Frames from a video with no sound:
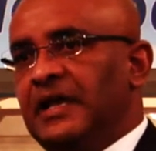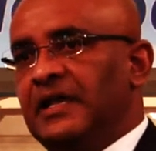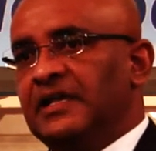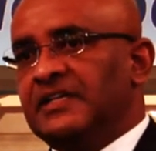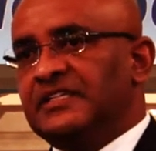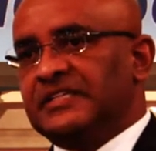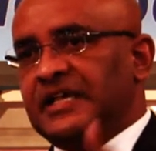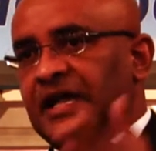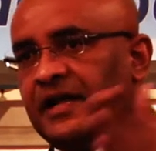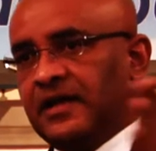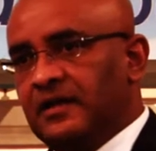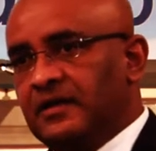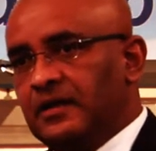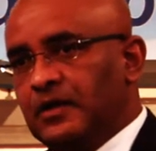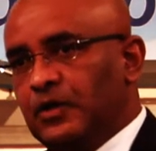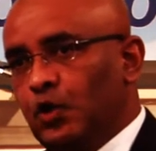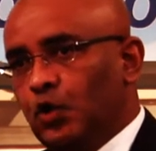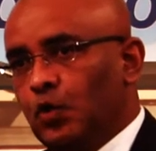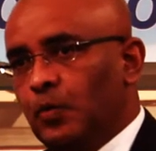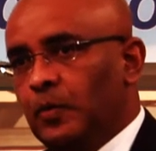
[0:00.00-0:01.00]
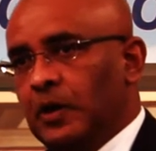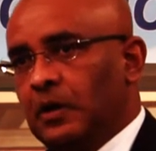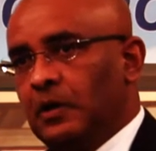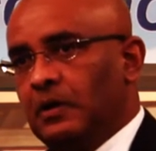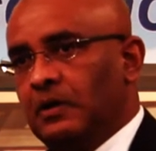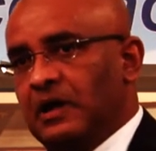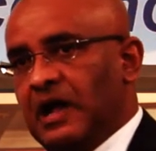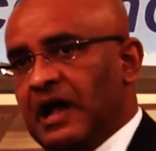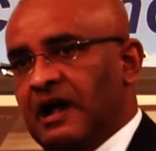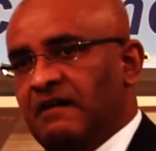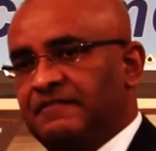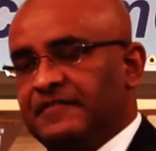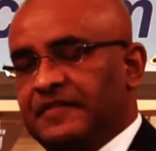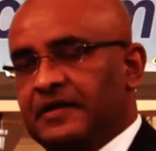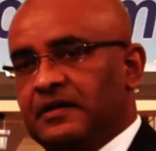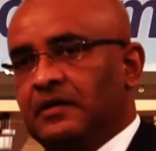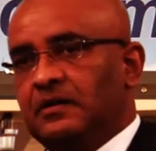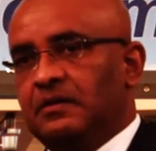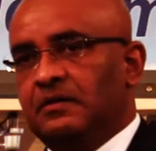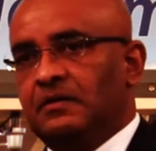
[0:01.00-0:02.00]
a second Cuba
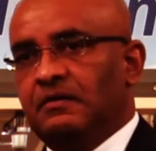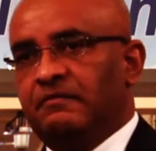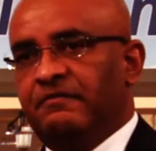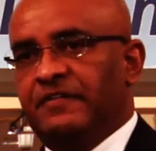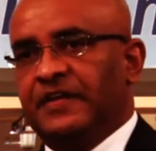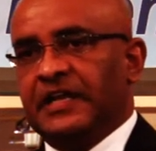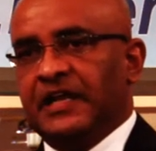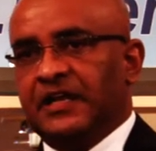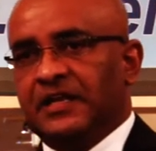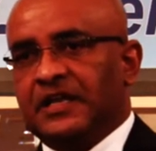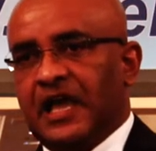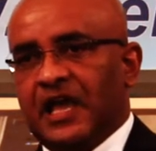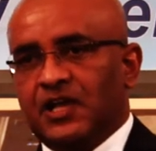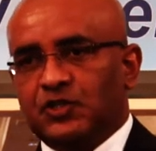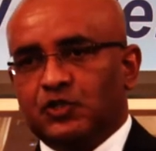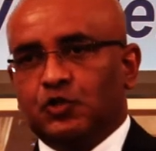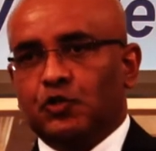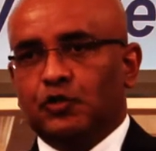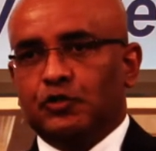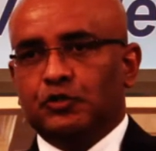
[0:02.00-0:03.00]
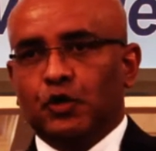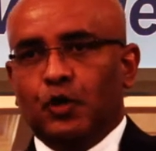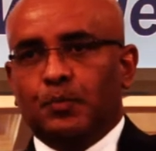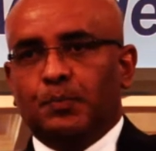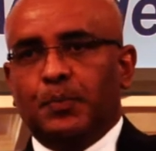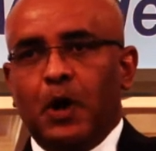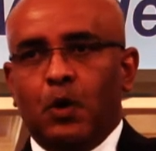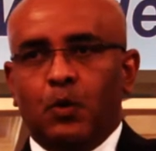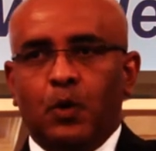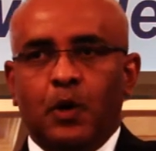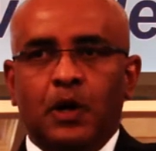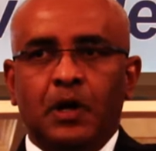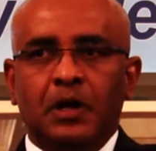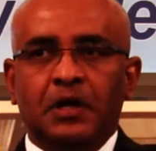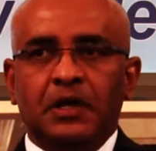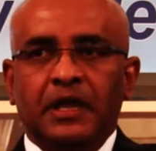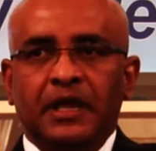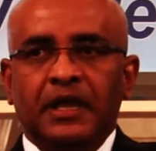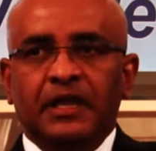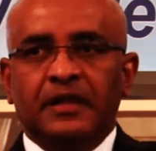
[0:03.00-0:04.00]
after Fidel Castro took power
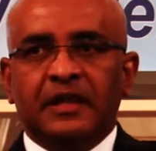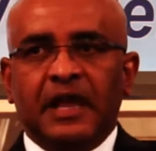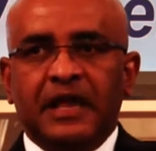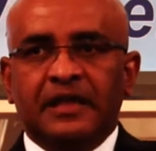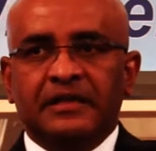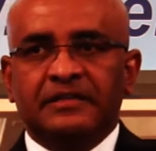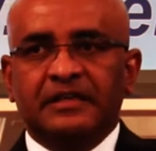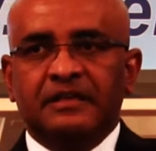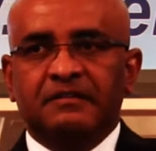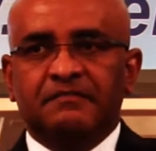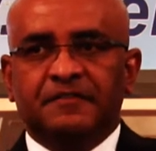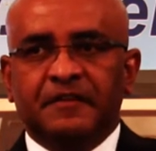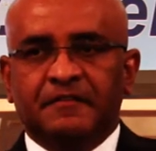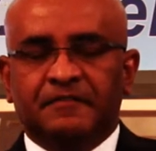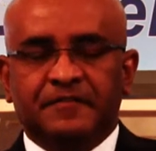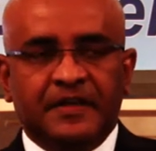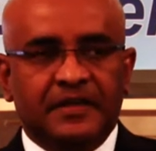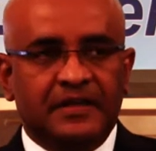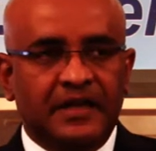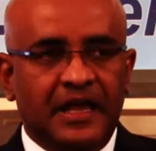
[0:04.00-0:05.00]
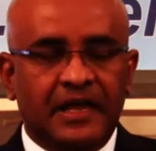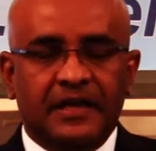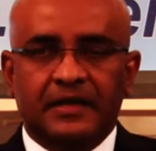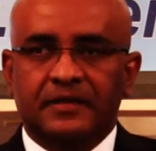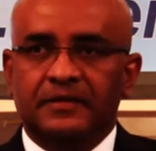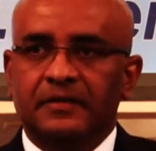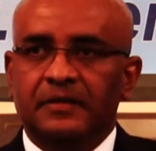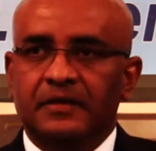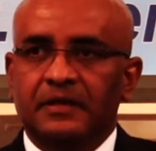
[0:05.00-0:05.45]
in 1959.